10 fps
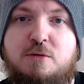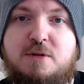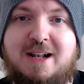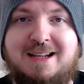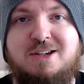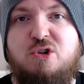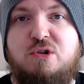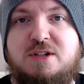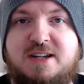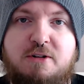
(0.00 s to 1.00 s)
classical
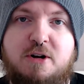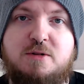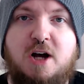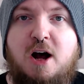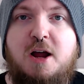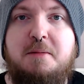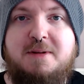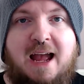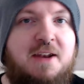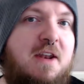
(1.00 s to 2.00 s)
stereotype,
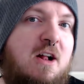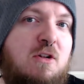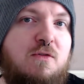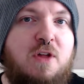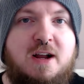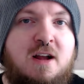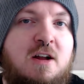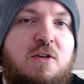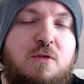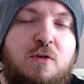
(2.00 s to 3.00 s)
Gandalf, that
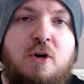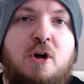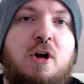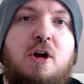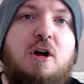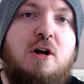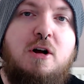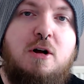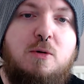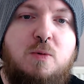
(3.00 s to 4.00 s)
kind of
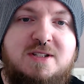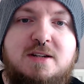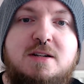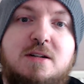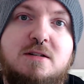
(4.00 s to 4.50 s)
wizard